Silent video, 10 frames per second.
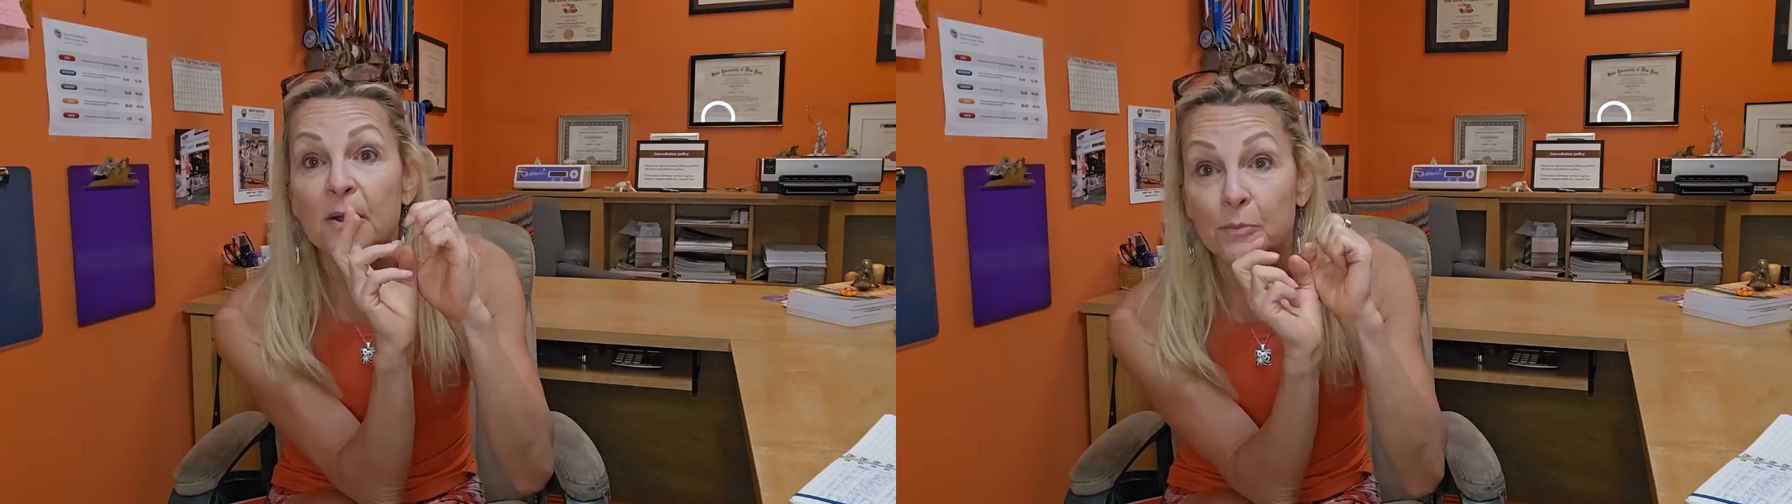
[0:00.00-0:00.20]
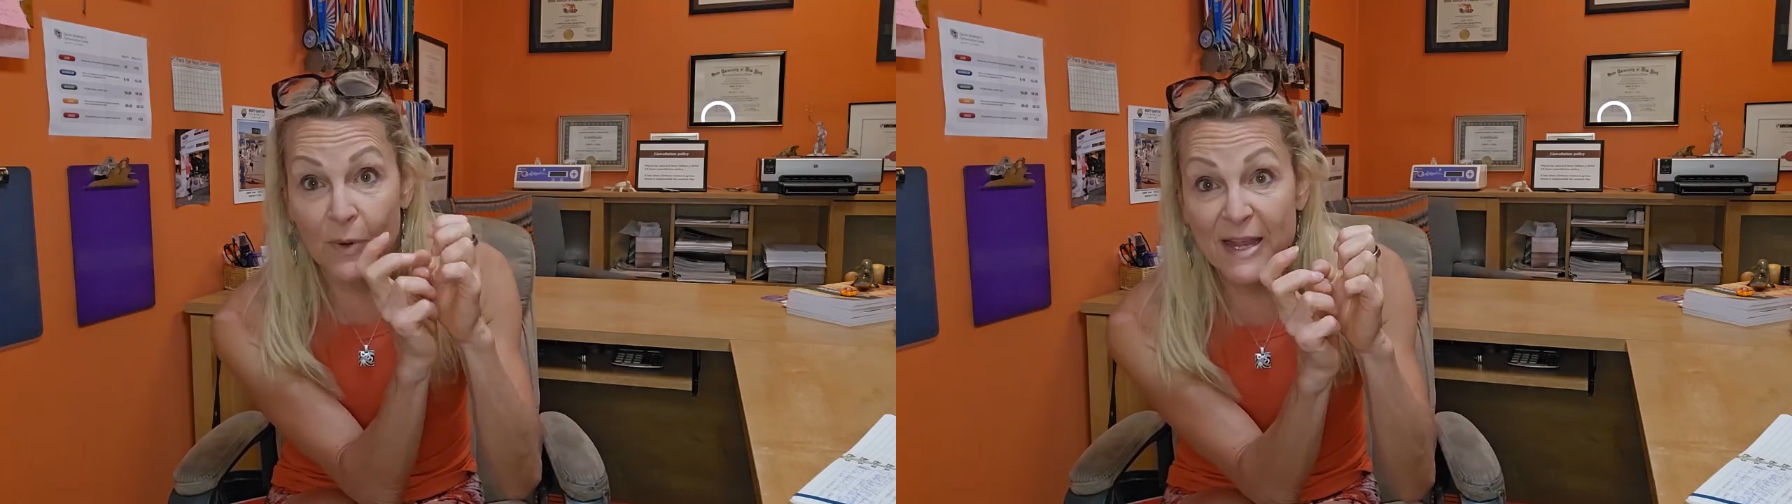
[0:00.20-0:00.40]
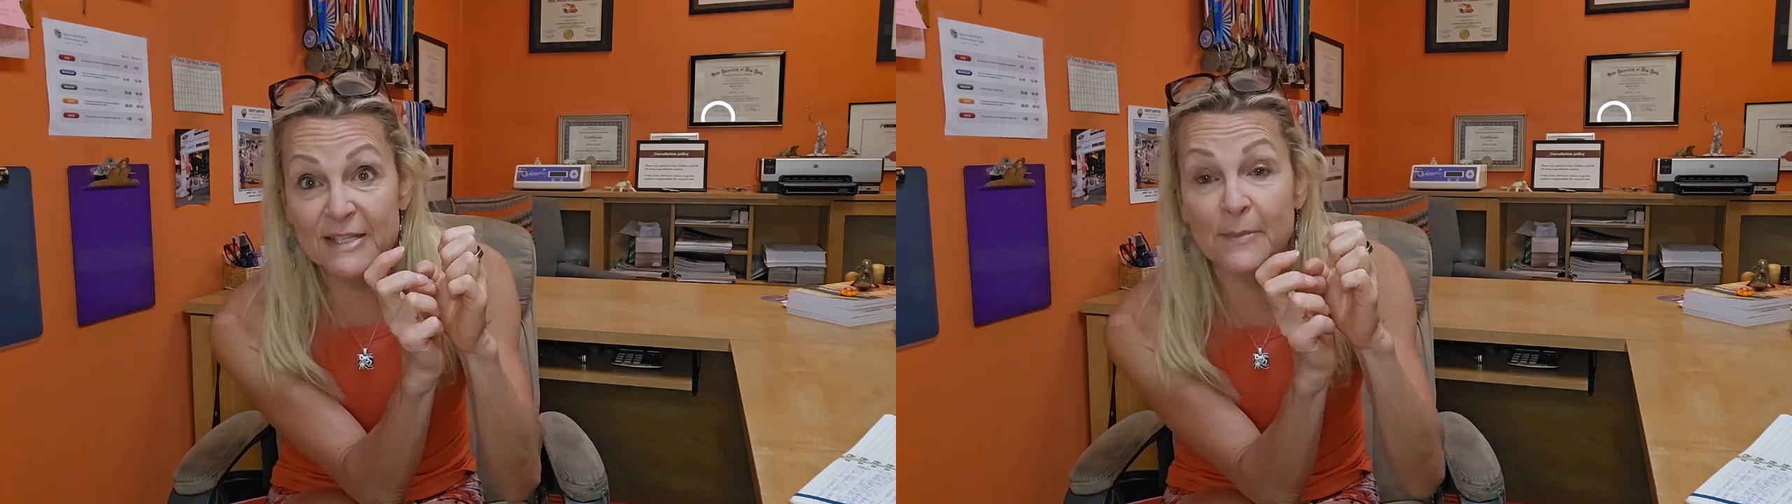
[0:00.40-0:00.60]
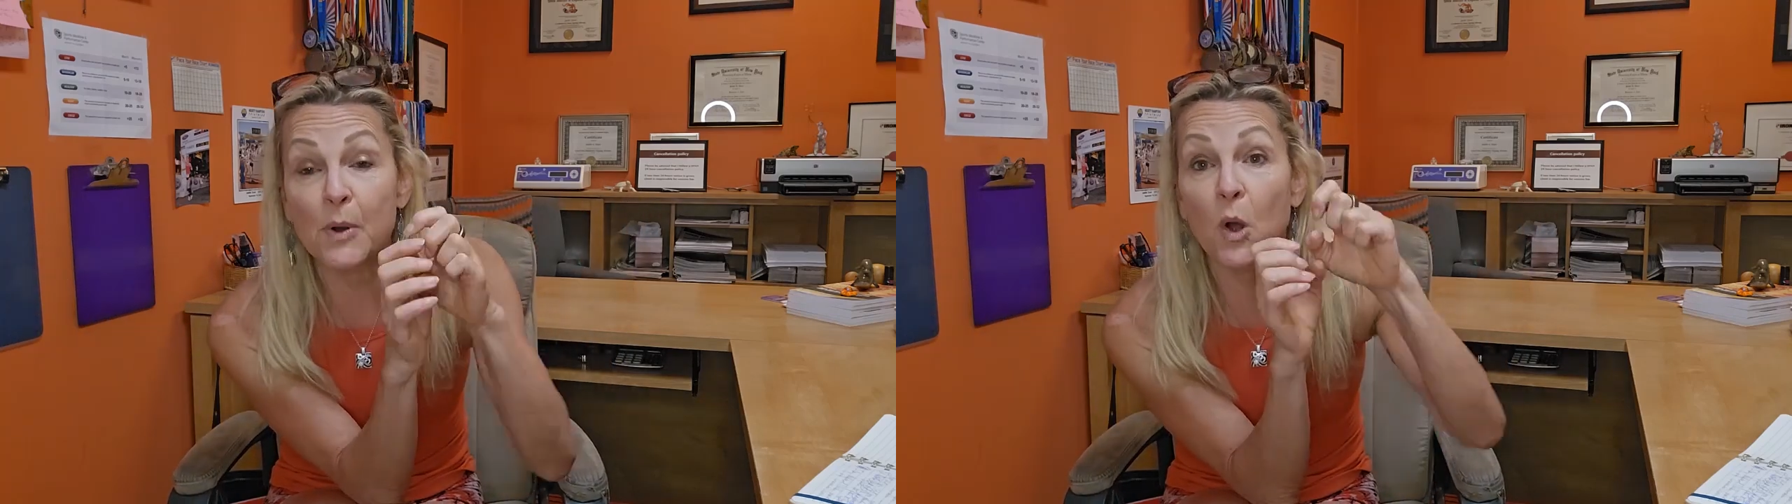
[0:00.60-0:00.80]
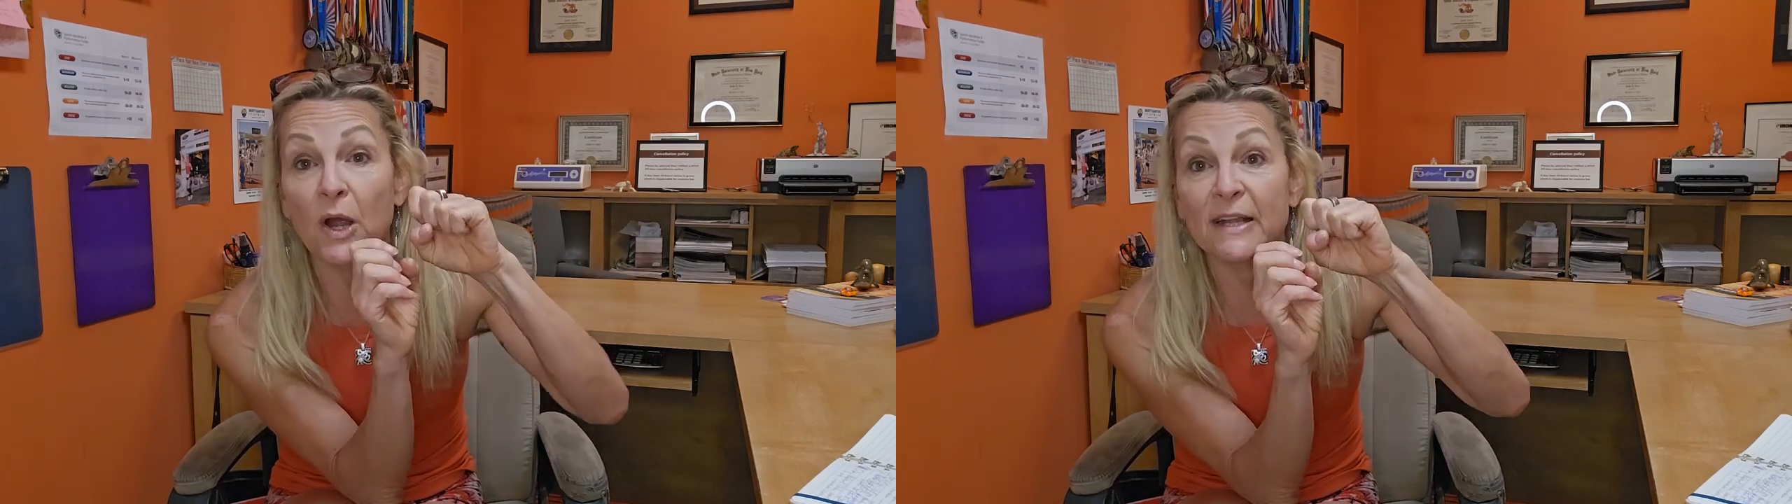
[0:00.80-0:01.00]
breaks
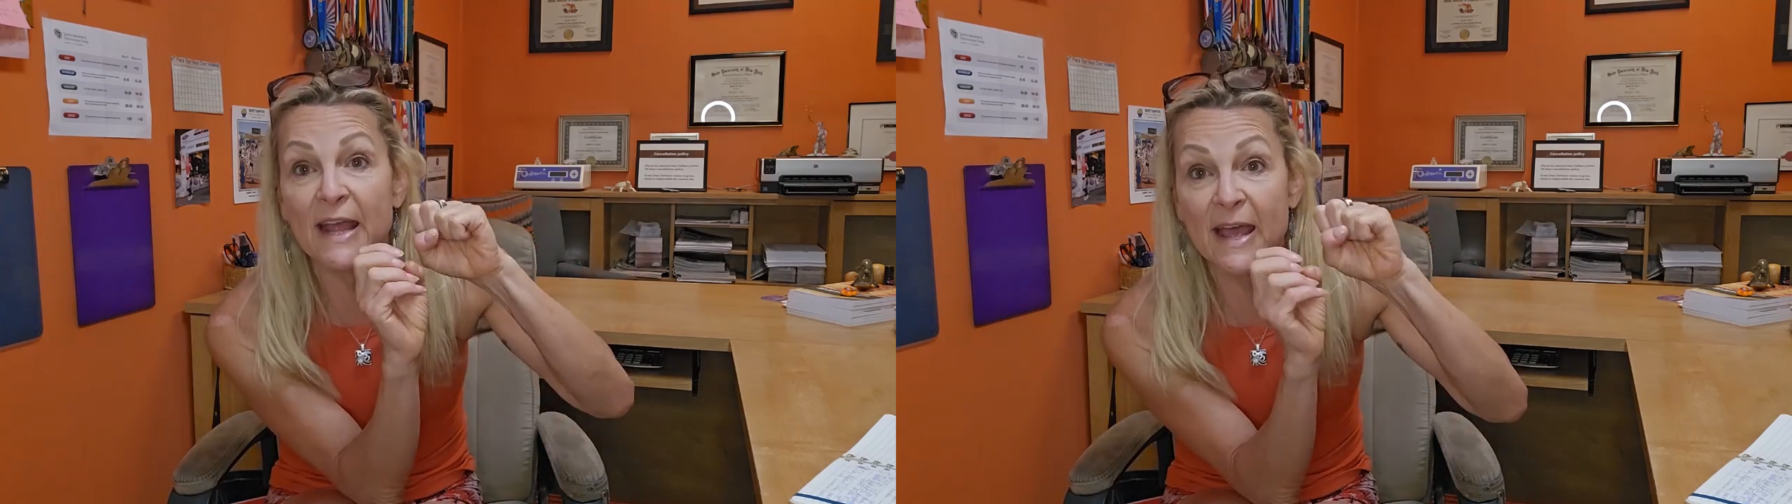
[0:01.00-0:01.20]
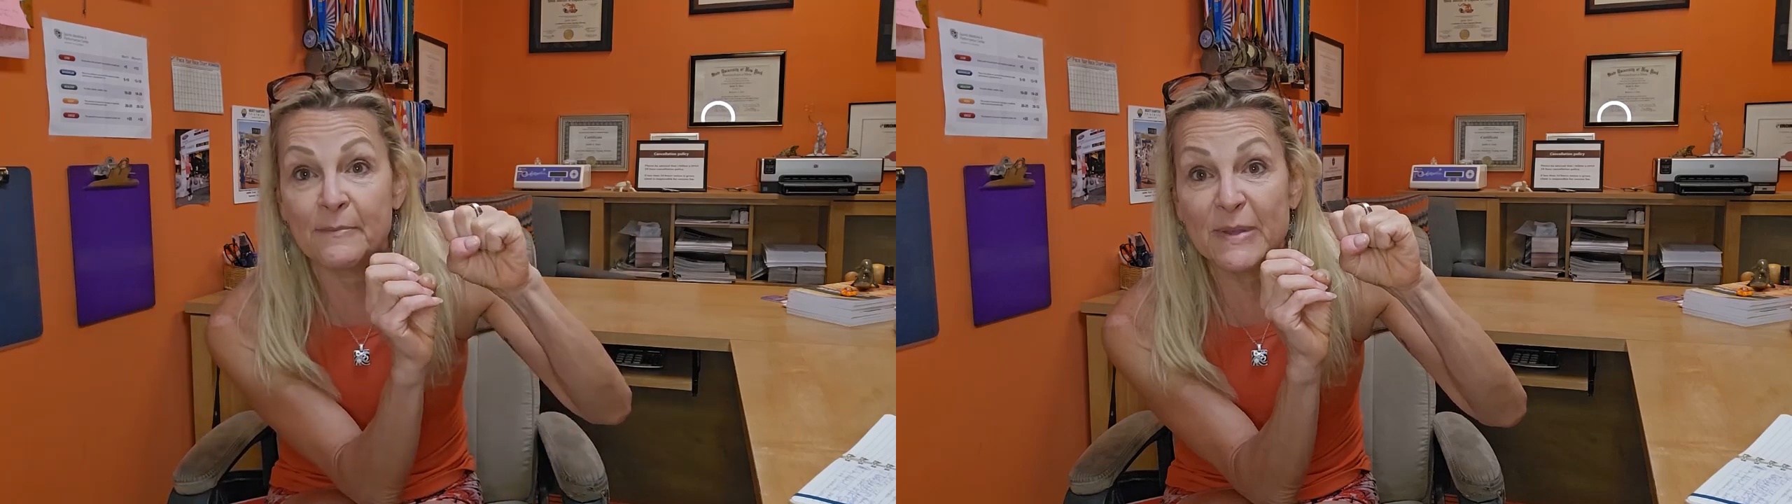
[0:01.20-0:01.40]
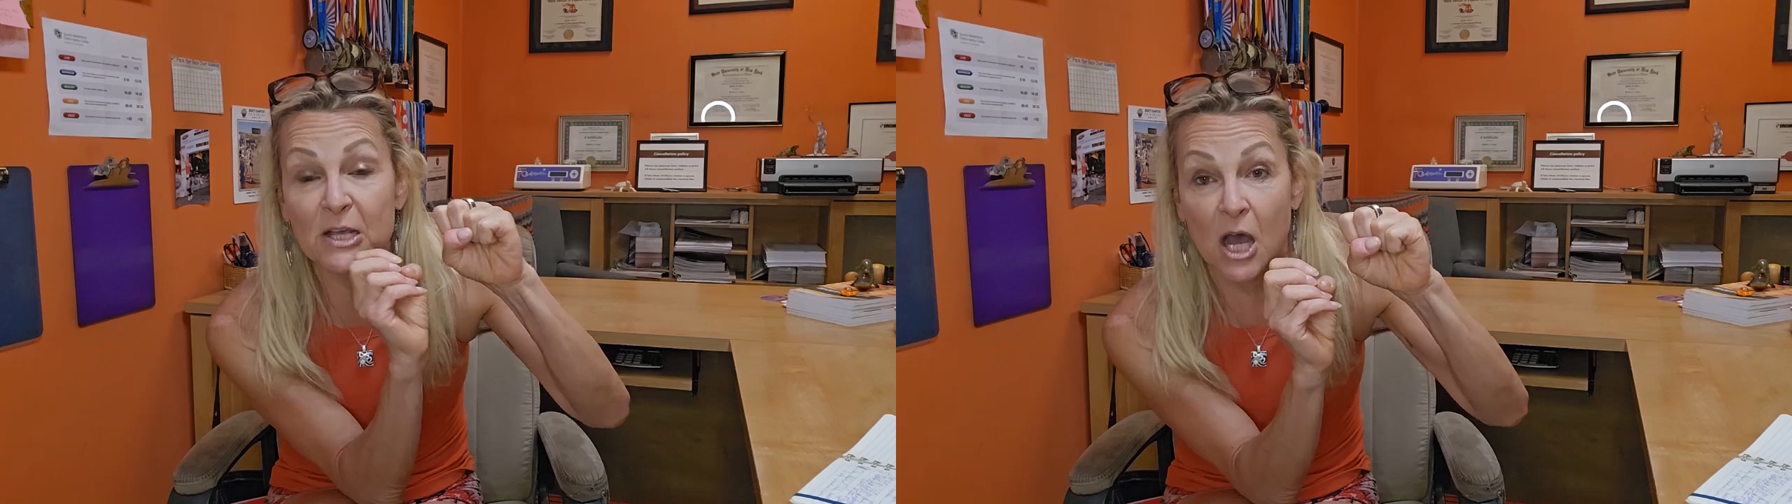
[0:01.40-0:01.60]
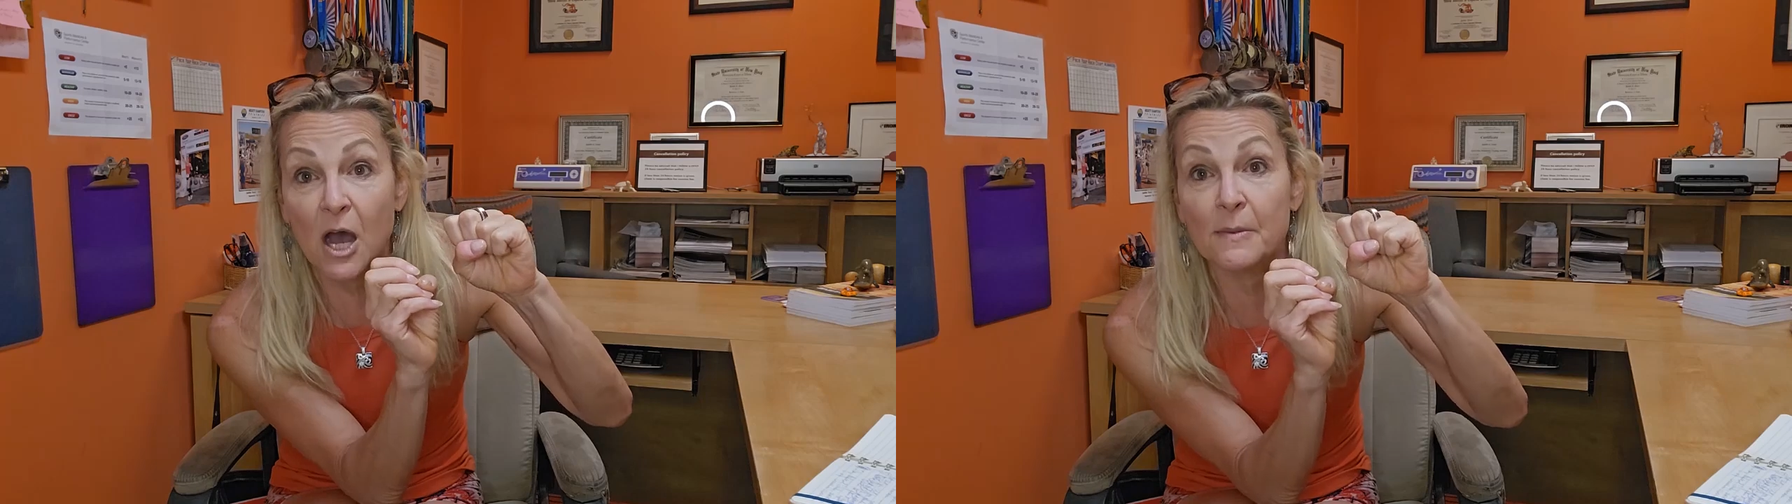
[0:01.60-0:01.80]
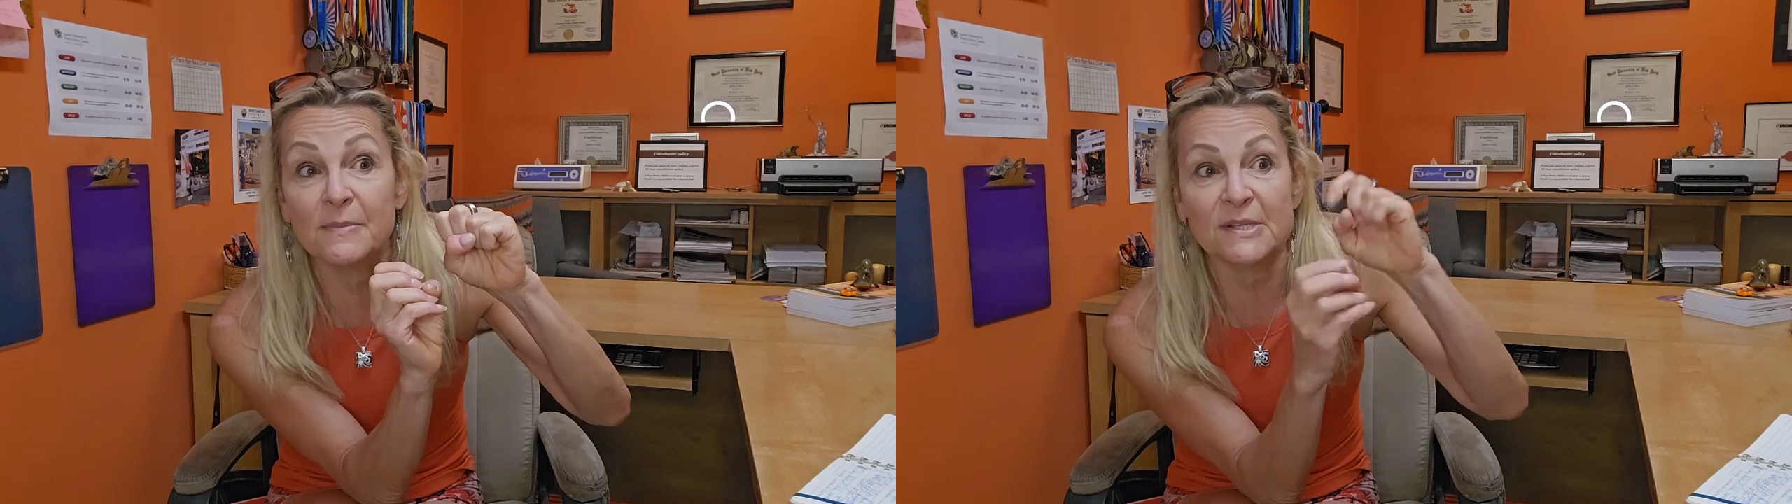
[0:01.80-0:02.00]
apart and
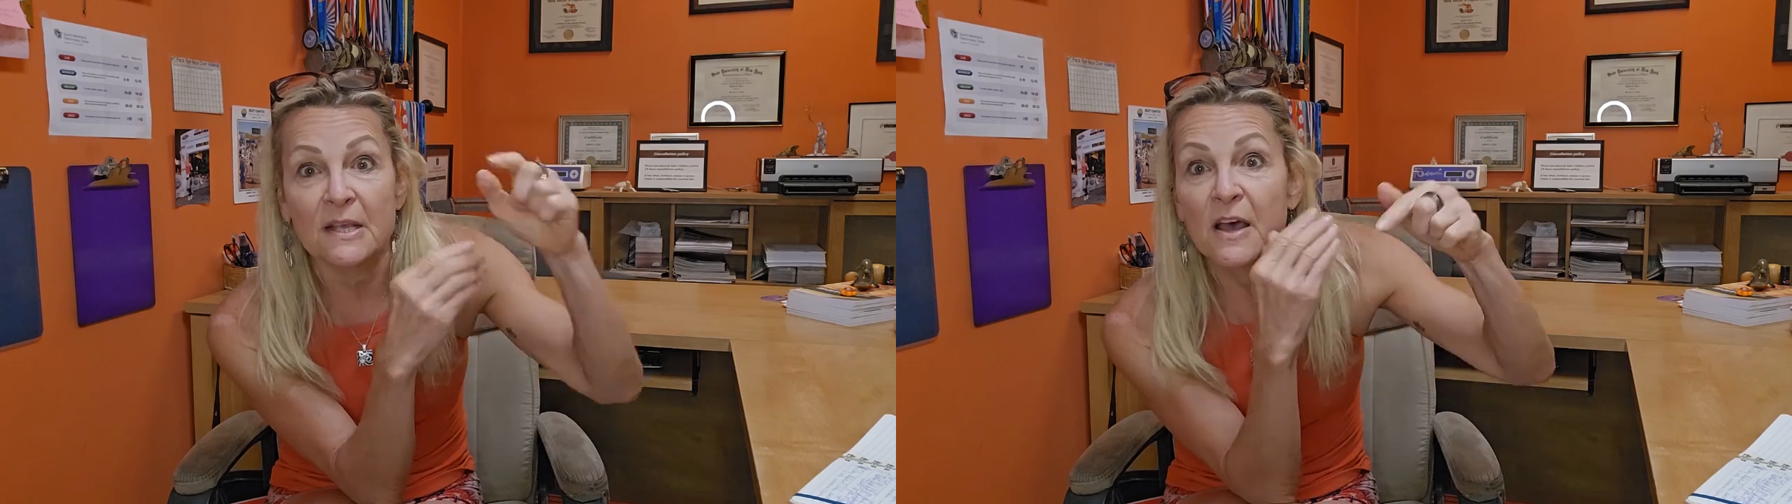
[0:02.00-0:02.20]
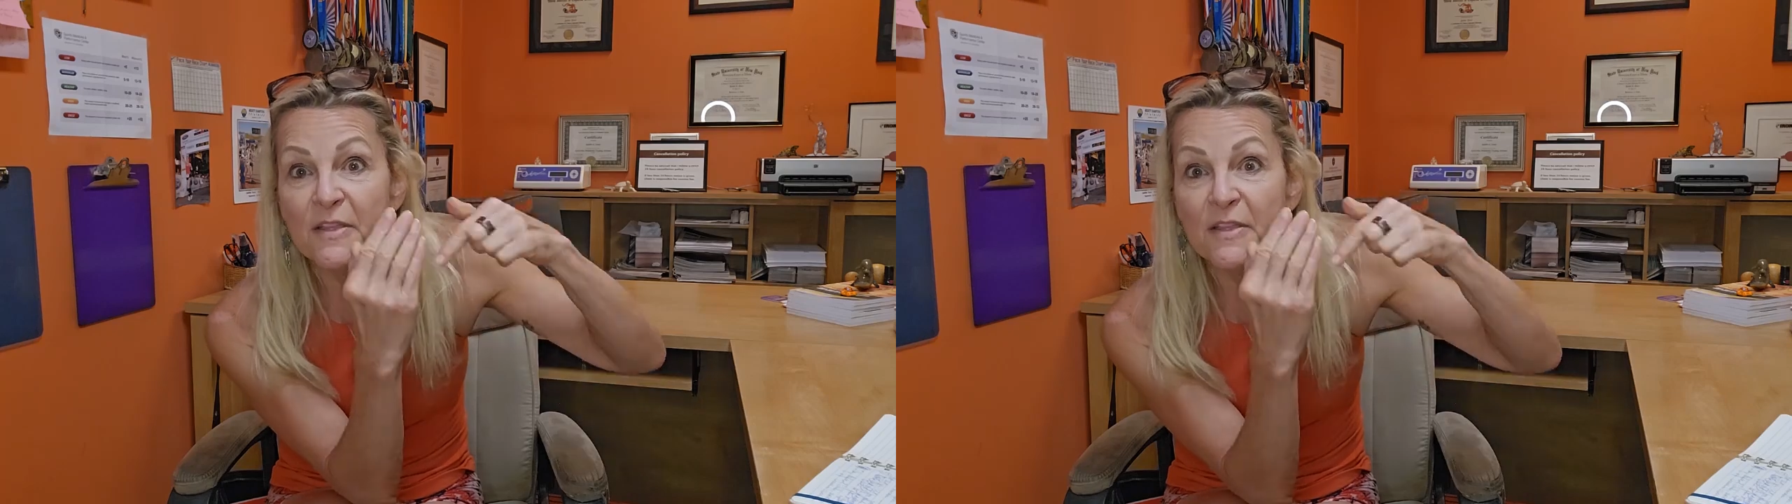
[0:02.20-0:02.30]
becomes